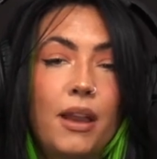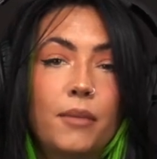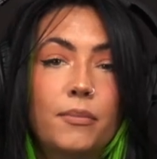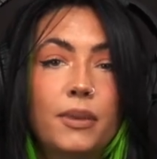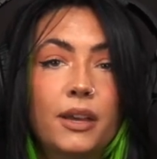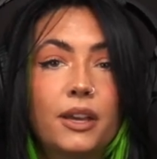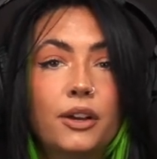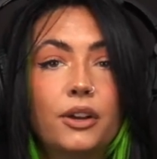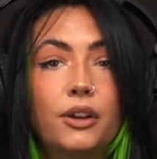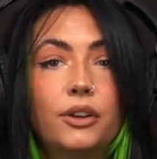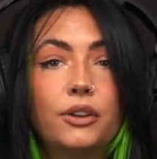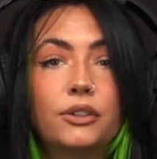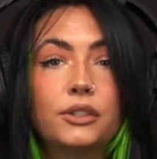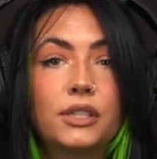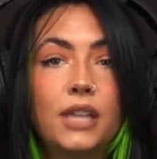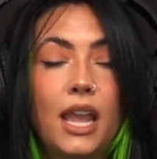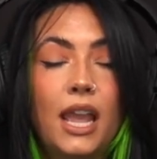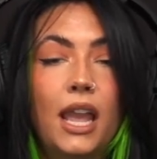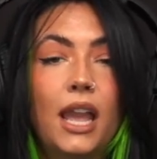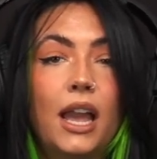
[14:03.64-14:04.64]
my
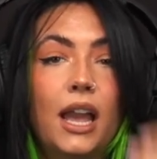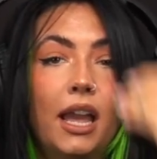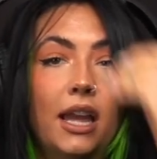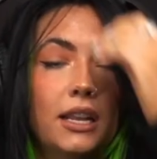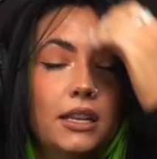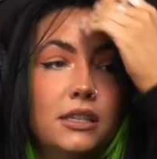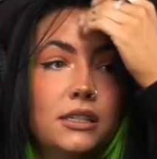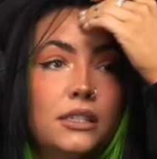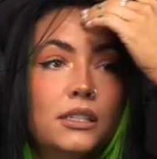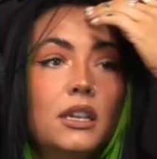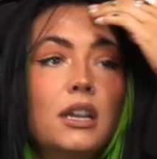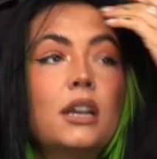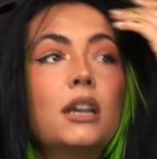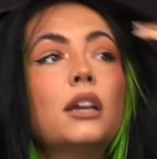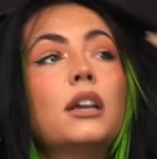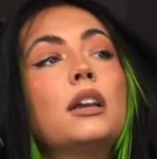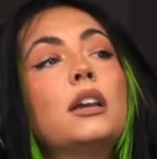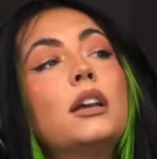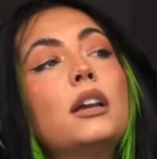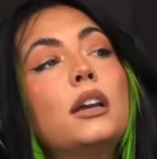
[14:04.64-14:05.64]
bills, and
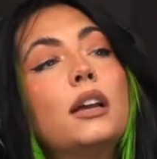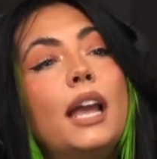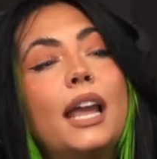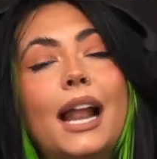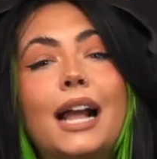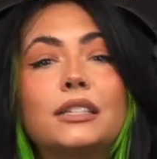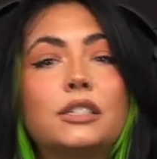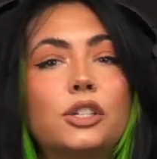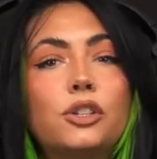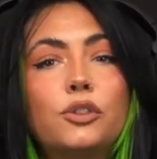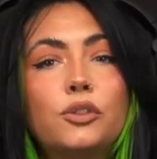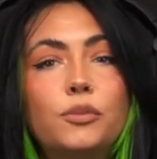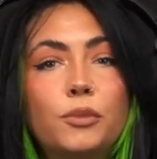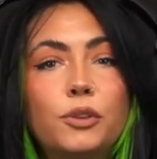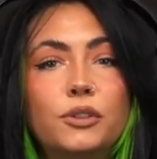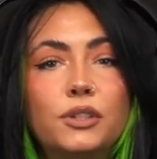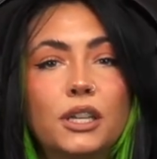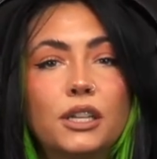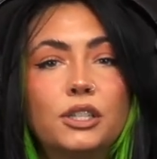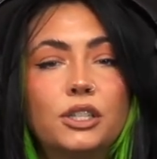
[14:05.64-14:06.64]
it has to do with
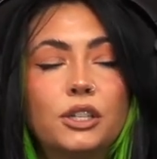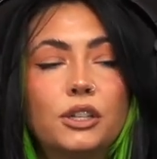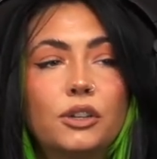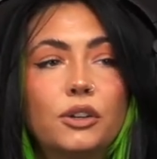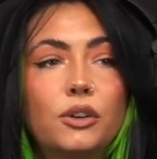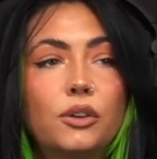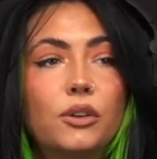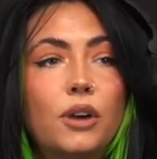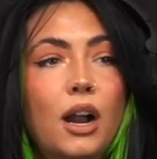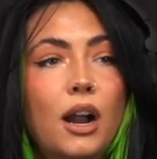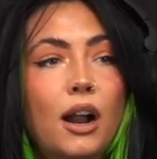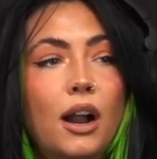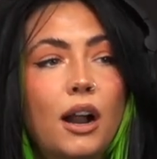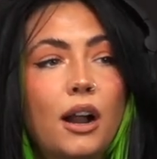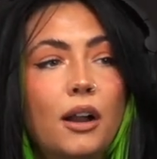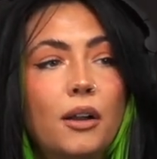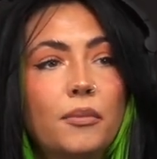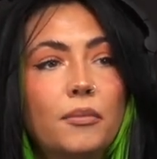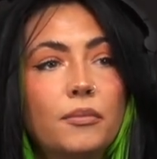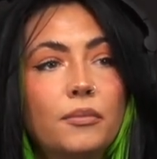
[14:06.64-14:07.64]
music too.
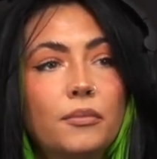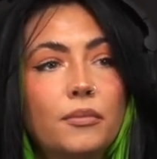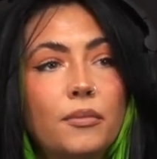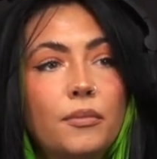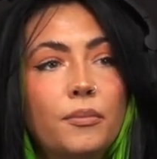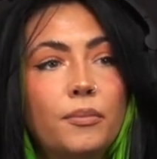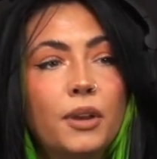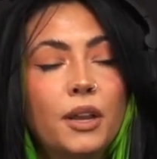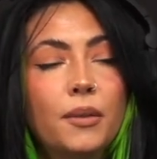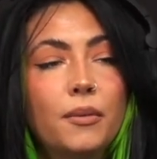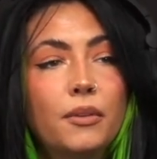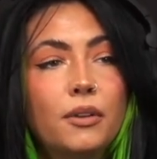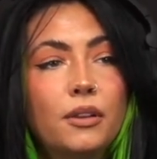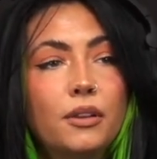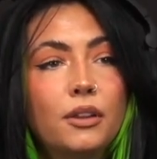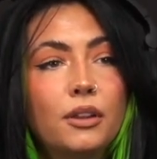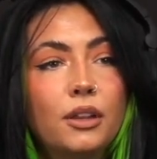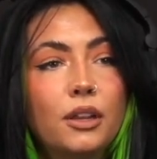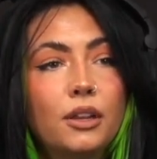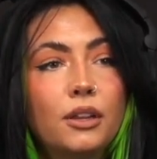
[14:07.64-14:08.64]
But
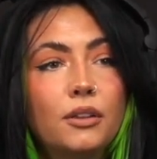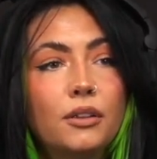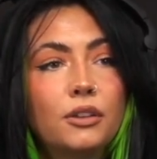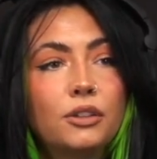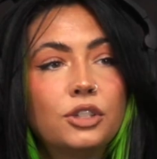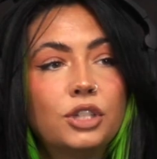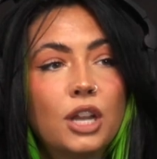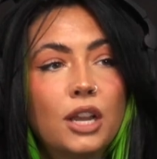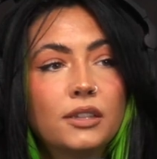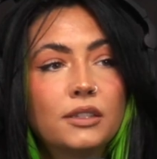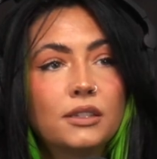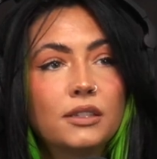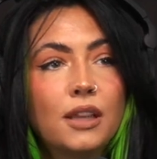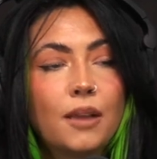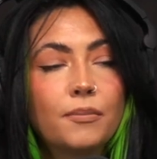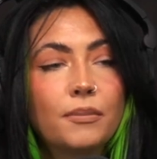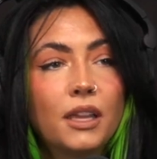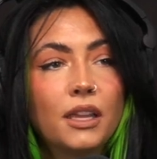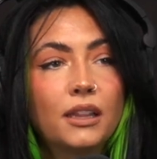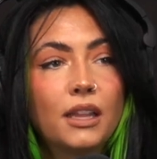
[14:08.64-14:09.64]
just
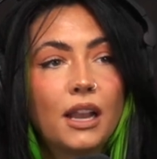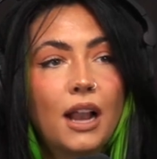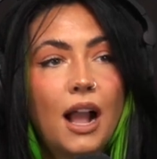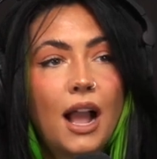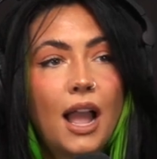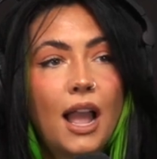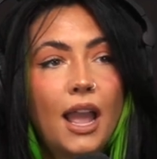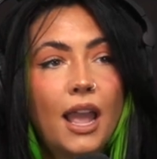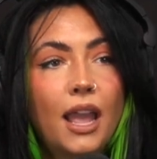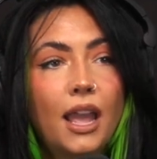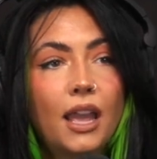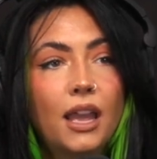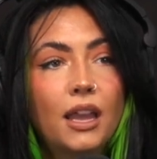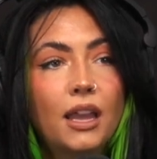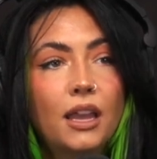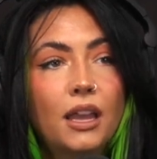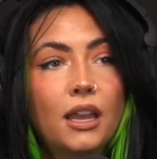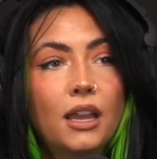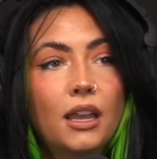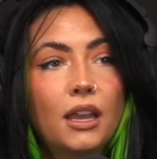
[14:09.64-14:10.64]
something that
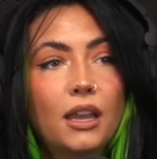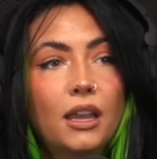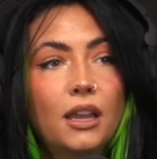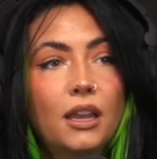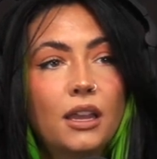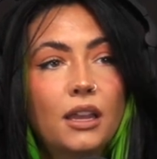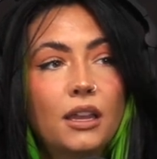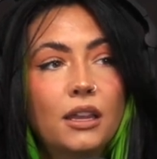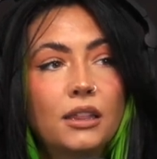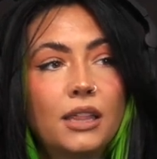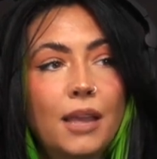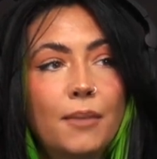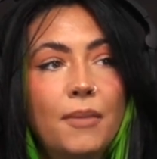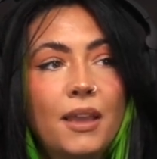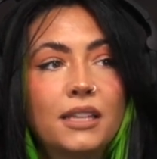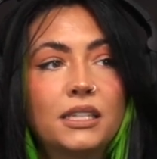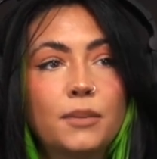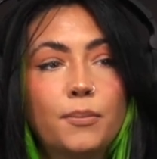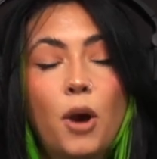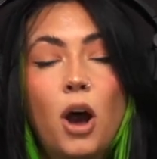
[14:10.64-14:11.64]

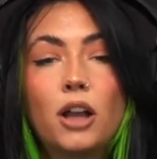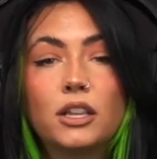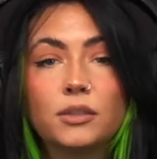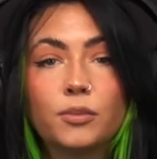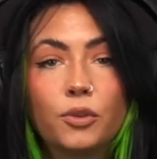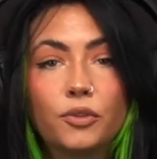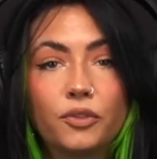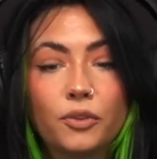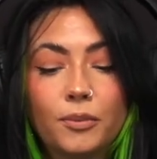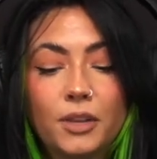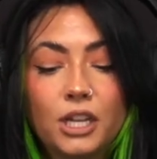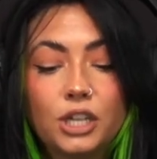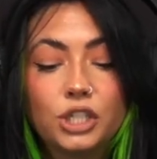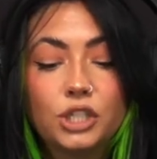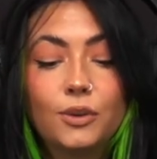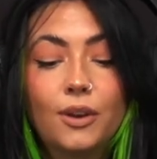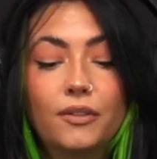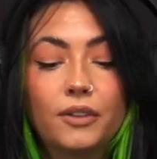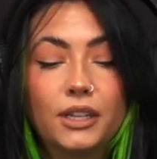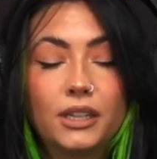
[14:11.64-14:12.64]
makes it possible for me to
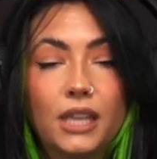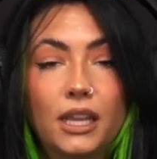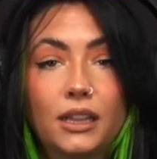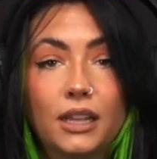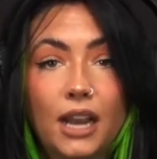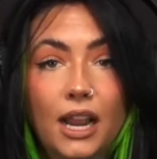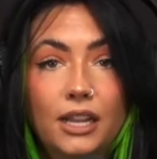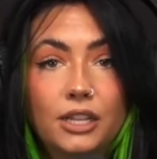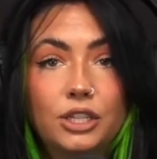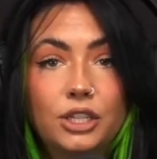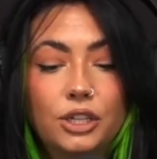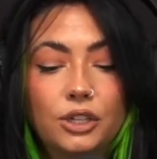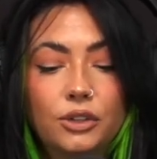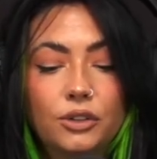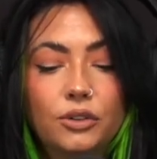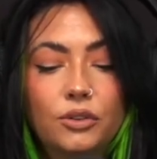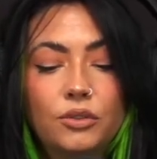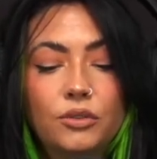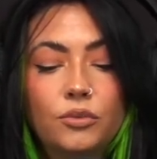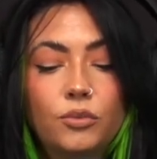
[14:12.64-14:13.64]
do everything that I
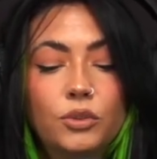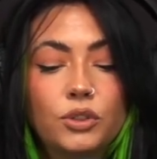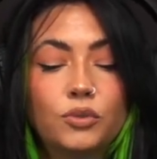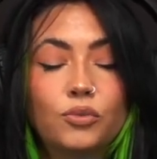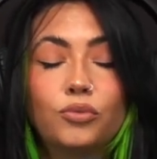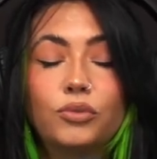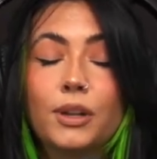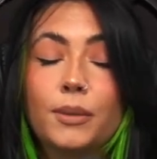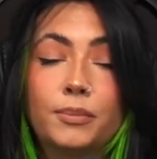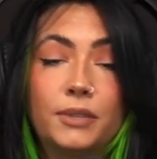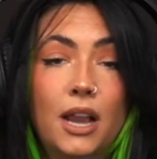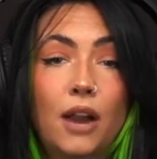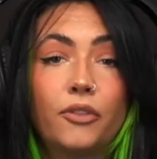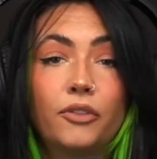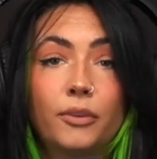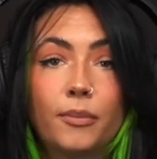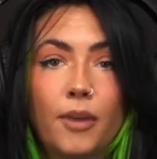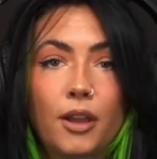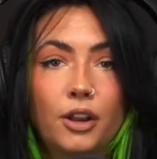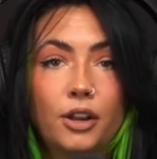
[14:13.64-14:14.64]
do was ripped
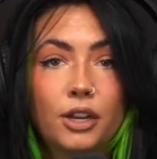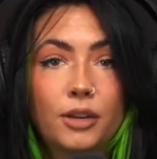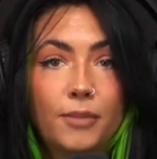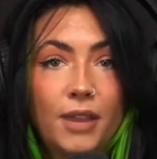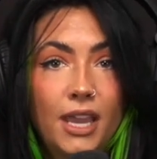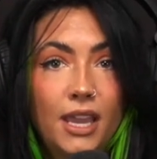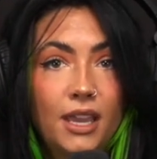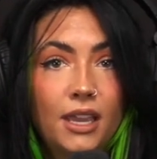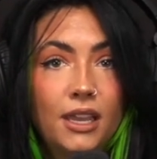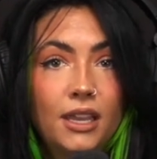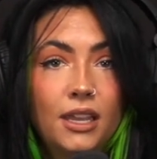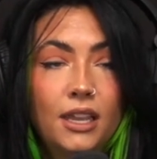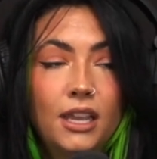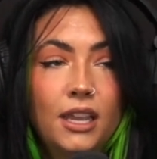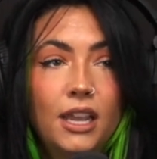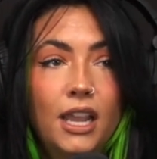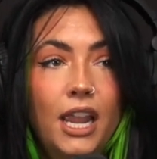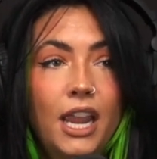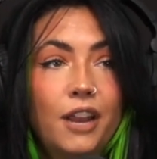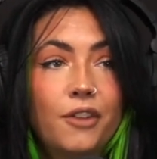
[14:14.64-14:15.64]
out from under me
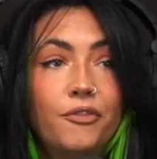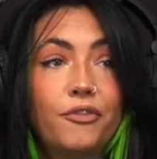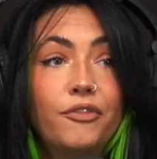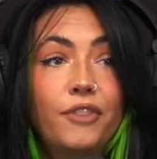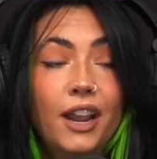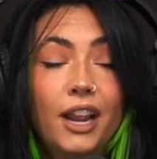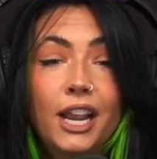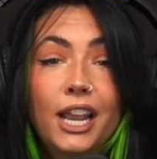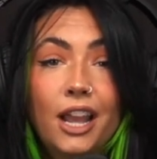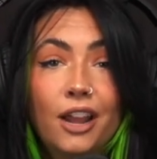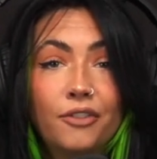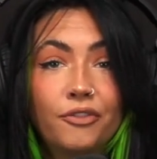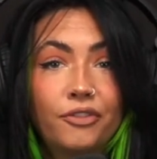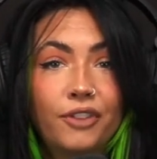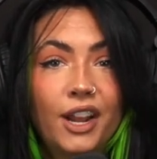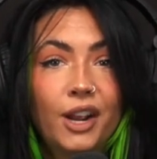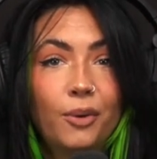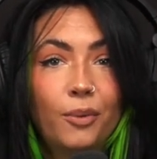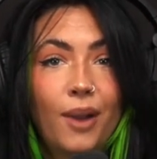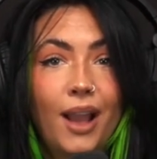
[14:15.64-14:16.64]
in a very
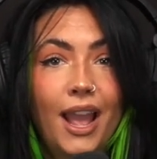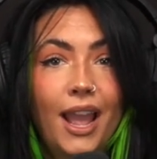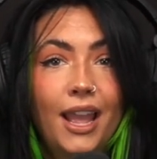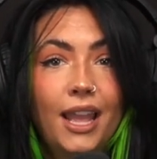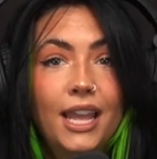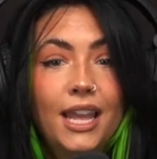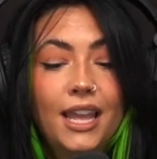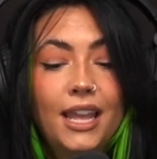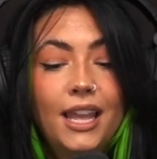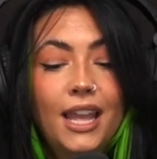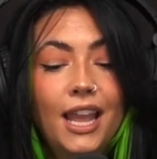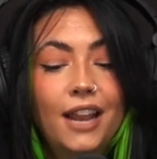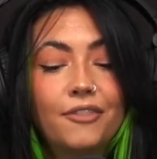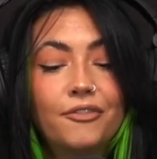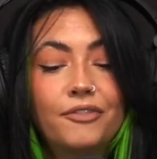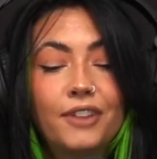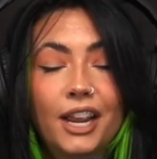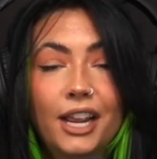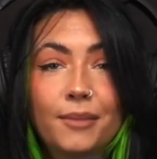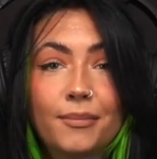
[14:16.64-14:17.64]
unfair way,
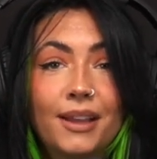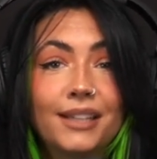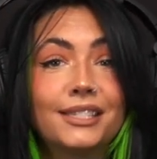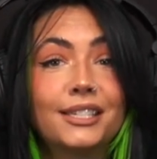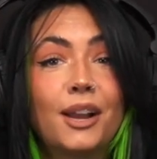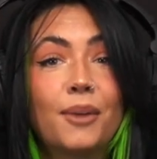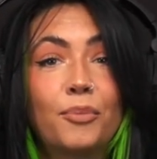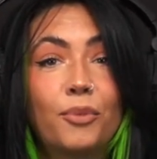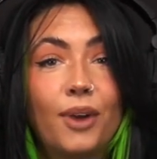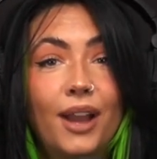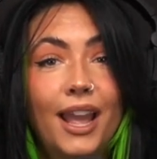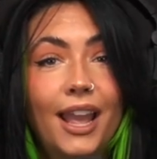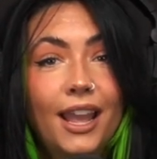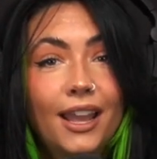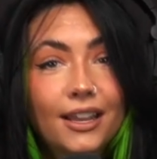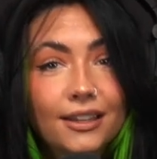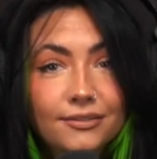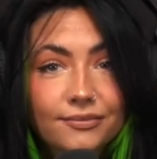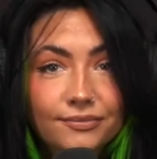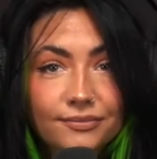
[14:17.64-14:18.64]
in a very messed up
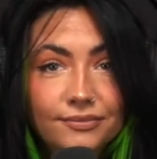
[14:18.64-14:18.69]
way.